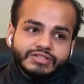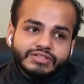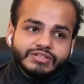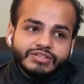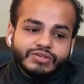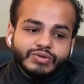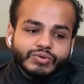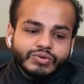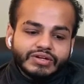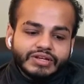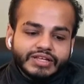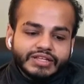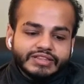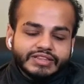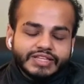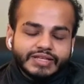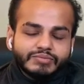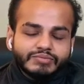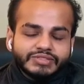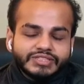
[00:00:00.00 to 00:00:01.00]
Don't let
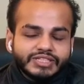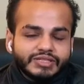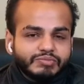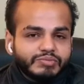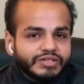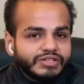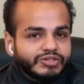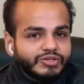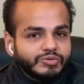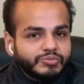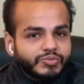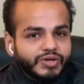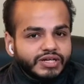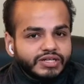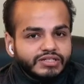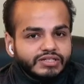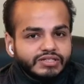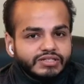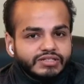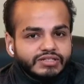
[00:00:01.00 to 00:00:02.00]
them seep into mind.
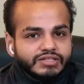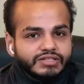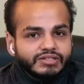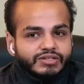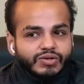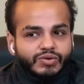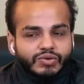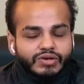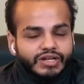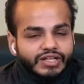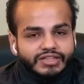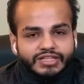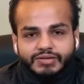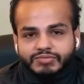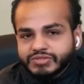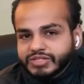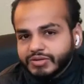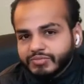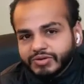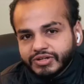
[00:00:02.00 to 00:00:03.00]
Don't let them
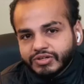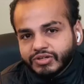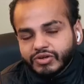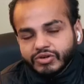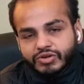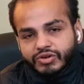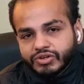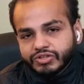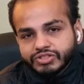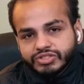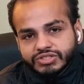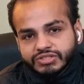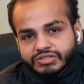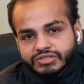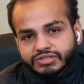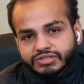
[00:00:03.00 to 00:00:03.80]
seep into your conscious.